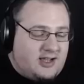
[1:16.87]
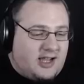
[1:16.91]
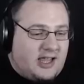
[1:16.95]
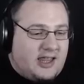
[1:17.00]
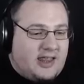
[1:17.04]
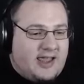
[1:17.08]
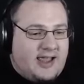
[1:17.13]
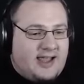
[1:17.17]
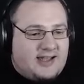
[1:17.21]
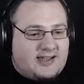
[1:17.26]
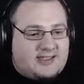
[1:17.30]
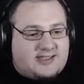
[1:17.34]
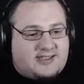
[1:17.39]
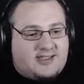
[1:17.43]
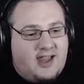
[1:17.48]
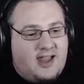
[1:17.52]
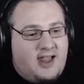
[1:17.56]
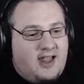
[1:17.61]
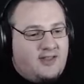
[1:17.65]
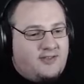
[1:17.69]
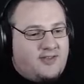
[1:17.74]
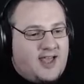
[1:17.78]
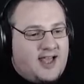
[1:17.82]
Look at this.
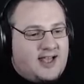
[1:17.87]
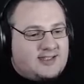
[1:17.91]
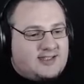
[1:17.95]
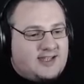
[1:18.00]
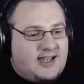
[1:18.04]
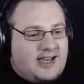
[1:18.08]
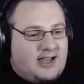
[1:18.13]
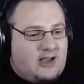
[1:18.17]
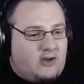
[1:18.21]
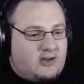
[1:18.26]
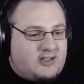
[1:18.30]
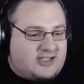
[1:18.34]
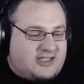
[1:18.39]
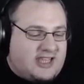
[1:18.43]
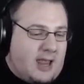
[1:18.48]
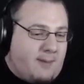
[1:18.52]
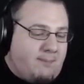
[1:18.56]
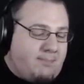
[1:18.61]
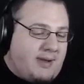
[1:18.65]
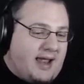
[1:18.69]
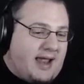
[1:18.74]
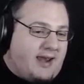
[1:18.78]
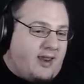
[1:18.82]
There's a little
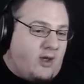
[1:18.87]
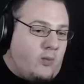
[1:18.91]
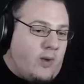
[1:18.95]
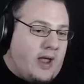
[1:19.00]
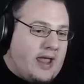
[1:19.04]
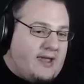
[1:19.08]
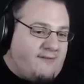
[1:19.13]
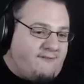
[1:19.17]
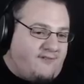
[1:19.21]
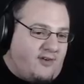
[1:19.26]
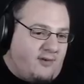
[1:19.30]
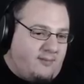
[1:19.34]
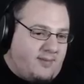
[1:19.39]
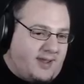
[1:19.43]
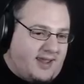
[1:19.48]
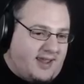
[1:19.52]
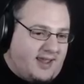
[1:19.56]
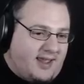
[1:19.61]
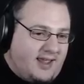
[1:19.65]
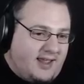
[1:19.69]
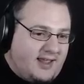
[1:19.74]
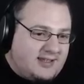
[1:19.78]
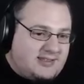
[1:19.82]
stepladder waiting for
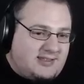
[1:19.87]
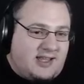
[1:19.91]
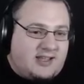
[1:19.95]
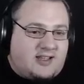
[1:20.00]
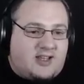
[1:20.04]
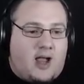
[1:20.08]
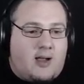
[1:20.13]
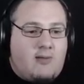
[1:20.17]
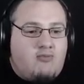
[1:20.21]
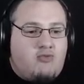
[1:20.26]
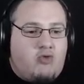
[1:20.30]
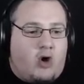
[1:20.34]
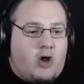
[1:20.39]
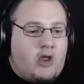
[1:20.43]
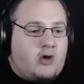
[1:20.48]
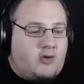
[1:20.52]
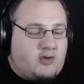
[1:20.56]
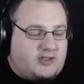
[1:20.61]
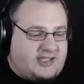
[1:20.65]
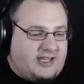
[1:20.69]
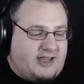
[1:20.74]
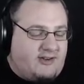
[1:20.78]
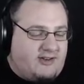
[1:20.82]
me. It's like I'm
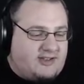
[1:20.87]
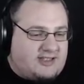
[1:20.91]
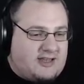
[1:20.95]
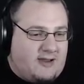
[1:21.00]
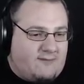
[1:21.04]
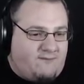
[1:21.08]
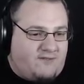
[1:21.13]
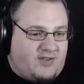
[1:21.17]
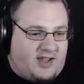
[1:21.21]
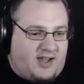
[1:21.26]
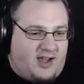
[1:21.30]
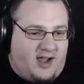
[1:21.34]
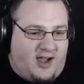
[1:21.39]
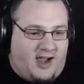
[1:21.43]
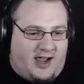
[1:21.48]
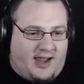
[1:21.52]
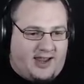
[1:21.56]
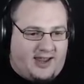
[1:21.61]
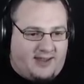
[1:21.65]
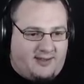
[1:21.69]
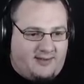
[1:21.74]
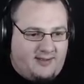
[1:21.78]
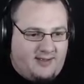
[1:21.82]
royalty or something.
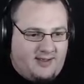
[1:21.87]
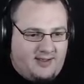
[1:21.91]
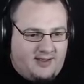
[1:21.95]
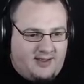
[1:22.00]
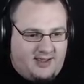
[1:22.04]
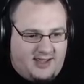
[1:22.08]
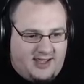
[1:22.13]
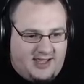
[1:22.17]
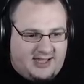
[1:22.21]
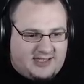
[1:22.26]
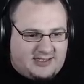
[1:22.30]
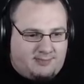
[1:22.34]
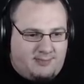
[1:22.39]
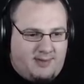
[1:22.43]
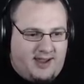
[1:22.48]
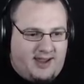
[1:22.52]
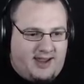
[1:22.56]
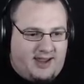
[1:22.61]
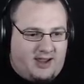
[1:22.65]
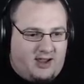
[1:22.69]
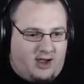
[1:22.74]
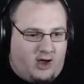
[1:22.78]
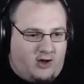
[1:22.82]
Hi. It's
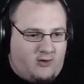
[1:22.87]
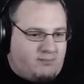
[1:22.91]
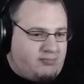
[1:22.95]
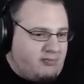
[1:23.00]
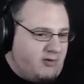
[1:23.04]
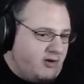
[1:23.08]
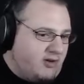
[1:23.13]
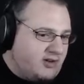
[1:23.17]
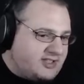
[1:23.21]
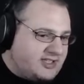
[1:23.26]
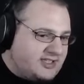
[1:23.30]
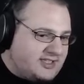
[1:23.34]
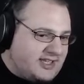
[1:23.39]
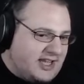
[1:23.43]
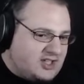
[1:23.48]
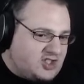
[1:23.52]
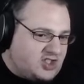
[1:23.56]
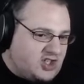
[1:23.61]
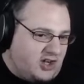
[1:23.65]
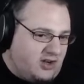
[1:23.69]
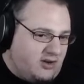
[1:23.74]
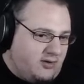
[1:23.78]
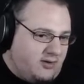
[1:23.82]
me. Oh, Bruce, is
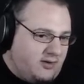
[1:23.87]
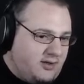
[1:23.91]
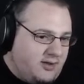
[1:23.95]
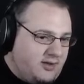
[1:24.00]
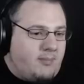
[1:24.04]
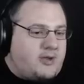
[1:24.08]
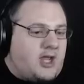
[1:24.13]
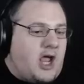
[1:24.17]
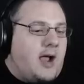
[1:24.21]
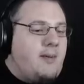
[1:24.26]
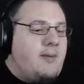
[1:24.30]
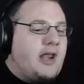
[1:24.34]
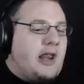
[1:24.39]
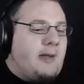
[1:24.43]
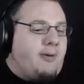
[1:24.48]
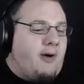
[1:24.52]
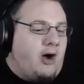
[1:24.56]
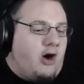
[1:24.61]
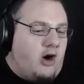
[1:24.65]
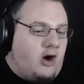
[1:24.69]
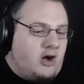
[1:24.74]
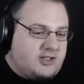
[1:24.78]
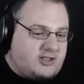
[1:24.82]
that you? I'm coming
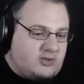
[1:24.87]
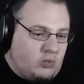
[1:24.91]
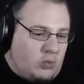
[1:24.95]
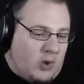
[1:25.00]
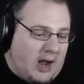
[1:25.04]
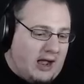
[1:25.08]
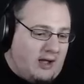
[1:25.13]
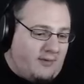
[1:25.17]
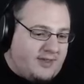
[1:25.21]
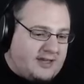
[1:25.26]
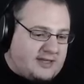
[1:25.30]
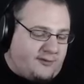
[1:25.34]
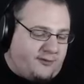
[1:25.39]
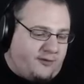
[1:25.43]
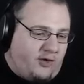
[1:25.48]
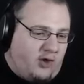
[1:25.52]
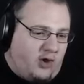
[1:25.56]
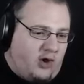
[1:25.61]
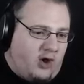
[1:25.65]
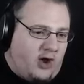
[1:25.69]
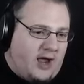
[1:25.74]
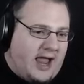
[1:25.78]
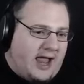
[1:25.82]
aboard. Wow, this
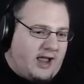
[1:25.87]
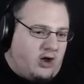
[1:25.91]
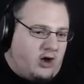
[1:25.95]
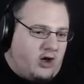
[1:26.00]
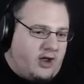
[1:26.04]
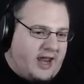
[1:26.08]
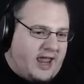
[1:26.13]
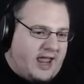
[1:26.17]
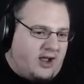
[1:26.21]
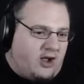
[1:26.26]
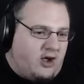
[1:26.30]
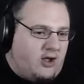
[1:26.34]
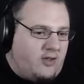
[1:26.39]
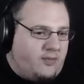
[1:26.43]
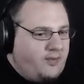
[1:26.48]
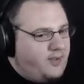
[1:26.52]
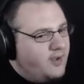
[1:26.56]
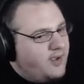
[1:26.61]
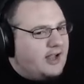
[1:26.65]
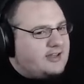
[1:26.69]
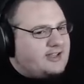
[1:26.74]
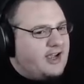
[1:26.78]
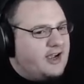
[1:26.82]
floor. Hang on.
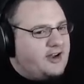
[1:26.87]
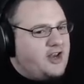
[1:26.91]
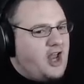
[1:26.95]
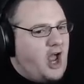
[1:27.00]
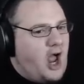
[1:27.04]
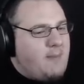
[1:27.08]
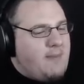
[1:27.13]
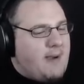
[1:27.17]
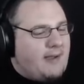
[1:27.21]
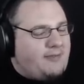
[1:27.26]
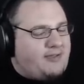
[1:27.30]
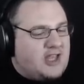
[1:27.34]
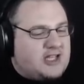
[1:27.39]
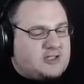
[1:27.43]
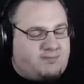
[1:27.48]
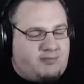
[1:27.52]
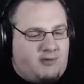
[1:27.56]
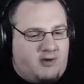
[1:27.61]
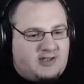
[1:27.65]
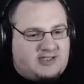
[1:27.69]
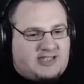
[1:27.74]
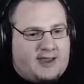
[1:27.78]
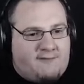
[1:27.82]
I don't know about this,
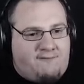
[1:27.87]
Bruce.